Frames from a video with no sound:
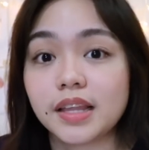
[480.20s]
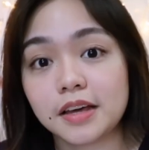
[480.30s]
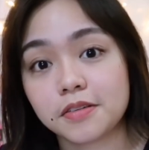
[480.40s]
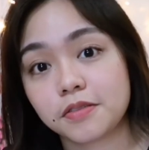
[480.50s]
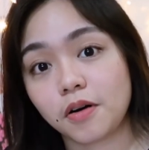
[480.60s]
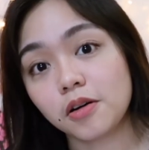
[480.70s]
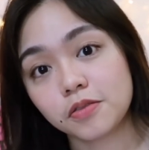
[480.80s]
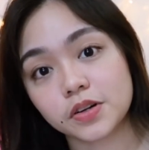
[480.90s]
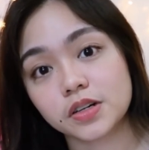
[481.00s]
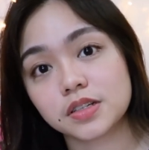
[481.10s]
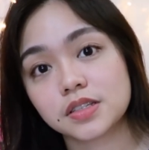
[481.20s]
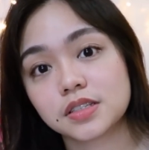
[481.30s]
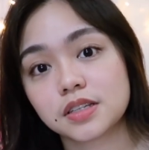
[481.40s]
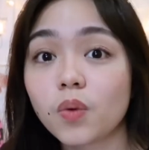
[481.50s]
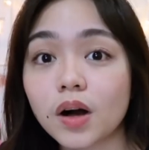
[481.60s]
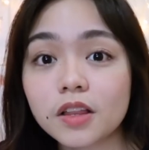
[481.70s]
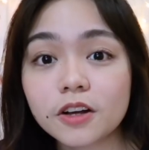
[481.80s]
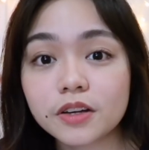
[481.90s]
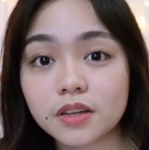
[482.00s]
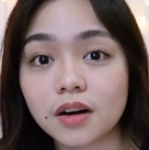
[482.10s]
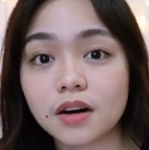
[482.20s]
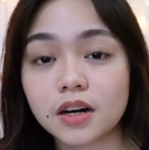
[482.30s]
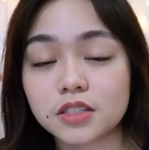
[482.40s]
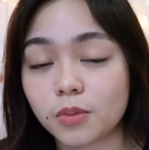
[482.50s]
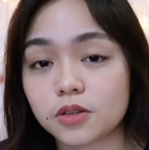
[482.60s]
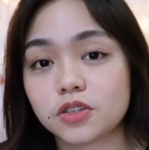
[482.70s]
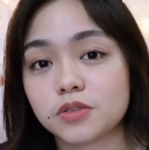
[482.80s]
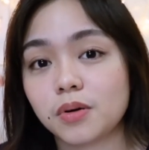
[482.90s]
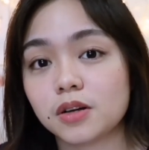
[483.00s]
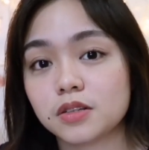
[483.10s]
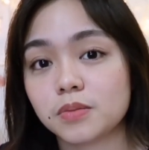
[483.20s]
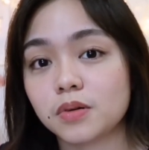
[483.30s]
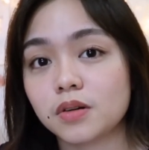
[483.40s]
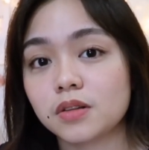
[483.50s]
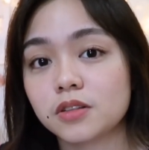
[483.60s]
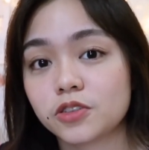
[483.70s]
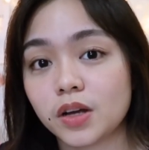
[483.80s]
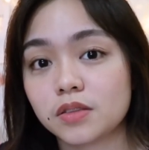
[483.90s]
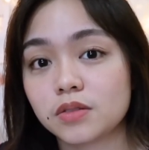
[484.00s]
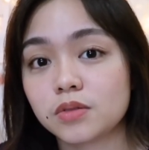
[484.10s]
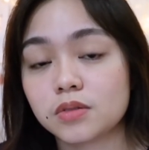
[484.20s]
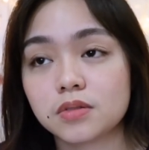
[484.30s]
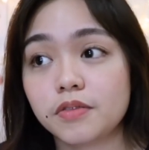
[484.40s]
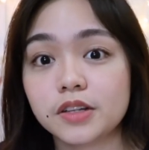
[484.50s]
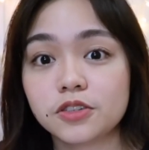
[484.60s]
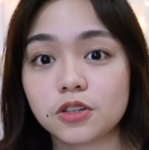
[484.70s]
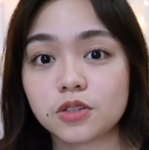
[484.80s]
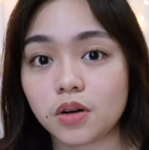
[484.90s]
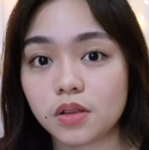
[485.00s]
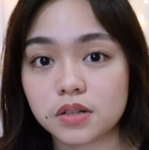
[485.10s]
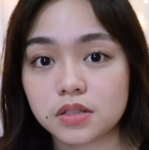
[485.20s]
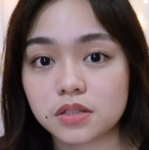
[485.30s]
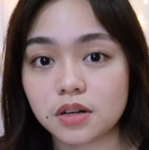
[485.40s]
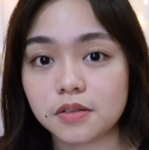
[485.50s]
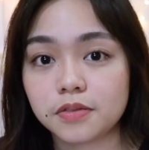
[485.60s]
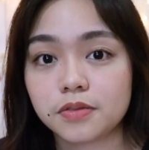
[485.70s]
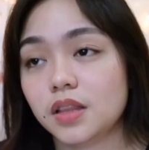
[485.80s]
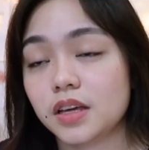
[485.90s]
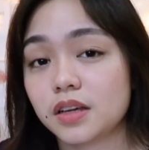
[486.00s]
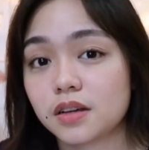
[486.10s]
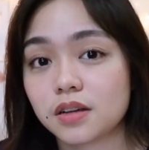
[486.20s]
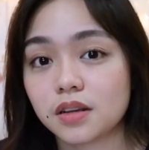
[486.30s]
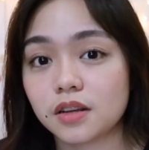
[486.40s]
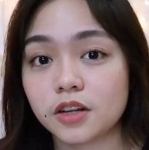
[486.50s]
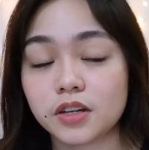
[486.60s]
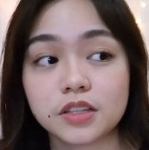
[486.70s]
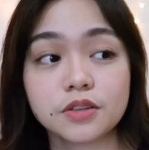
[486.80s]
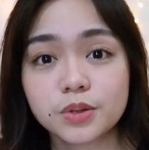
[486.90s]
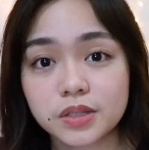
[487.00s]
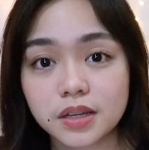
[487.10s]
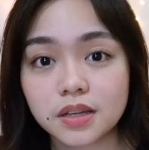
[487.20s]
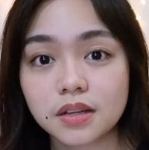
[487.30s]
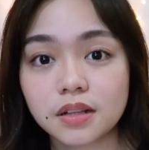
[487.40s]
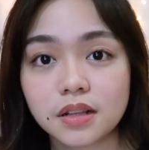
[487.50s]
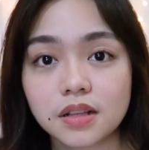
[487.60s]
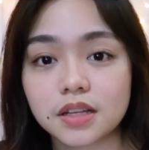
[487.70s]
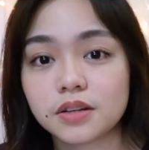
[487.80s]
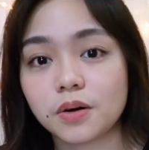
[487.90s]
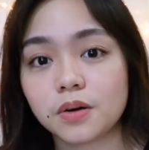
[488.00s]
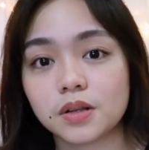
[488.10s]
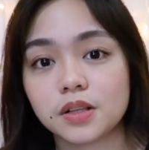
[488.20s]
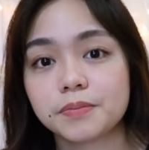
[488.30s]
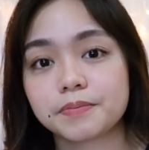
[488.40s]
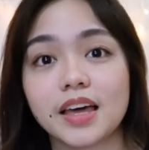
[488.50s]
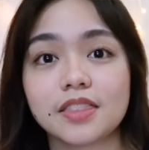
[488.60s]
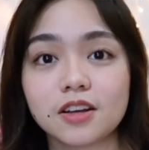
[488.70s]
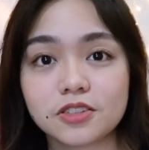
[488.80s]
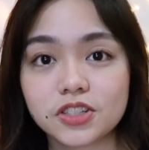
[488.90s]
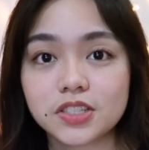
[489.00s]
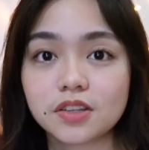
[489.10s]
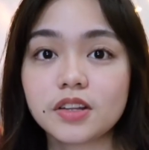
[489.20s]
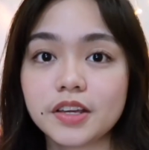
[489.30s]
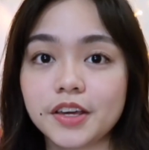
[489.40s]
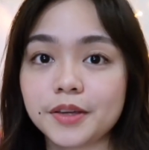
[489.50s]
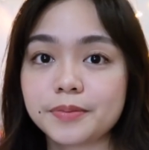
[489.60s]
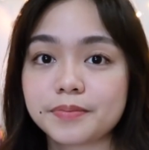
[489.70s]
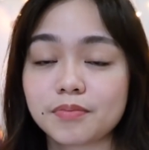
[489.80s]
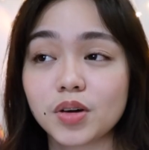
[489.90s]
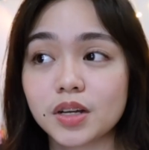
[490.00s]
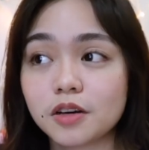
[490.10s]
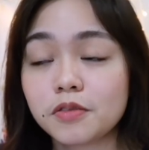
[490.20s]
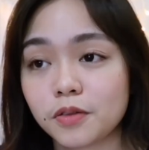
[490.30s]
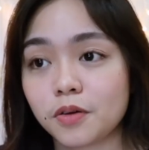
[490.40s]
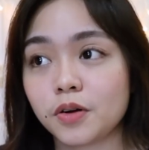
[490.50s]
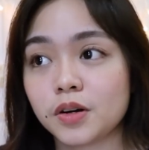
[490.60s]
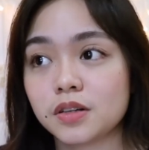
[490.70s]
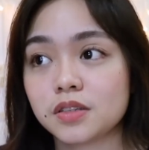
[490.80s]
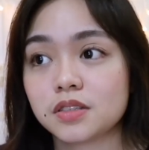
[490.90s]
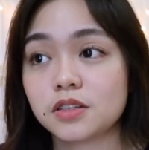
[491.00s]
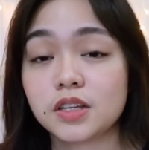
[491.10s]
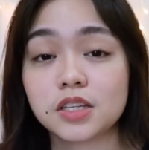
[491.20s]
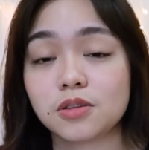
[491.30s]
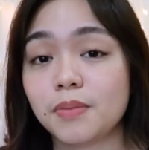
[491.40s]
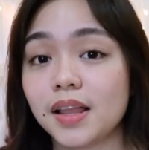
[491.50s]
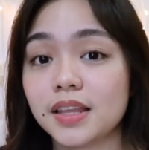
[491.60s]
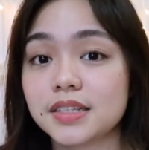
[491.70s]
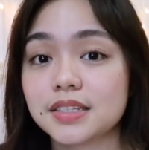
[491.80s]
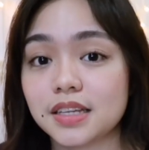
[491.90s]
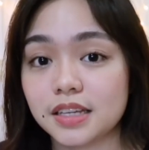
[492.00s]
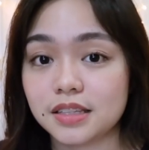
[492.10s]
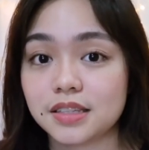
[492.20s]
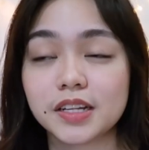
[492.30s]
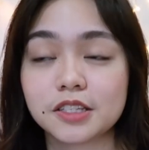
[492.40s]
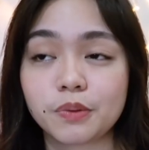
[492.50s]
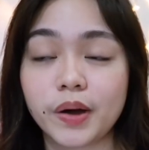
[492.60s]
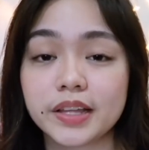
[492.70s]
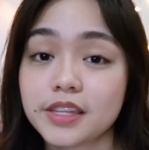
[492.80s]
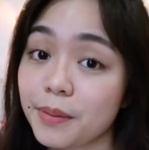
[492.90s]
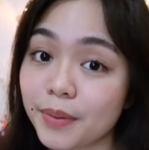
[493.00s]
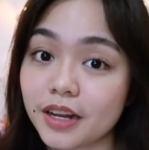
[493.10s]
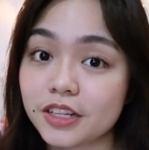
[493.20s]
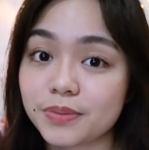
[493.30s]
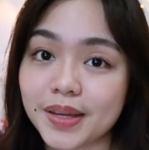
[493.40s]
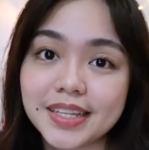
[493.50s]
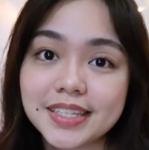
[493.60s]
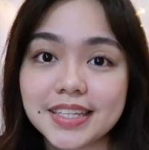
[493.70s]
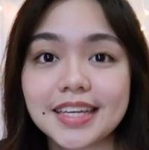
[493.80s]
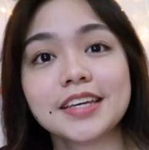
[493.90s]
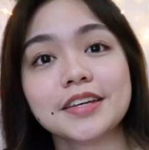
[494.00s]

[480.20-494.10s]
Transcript: life offers. While you're young, as much as possible, try to venture to other stuff, like learn a new skill and all, and not just studying. But of course, you need to balance it. That's why time management is key.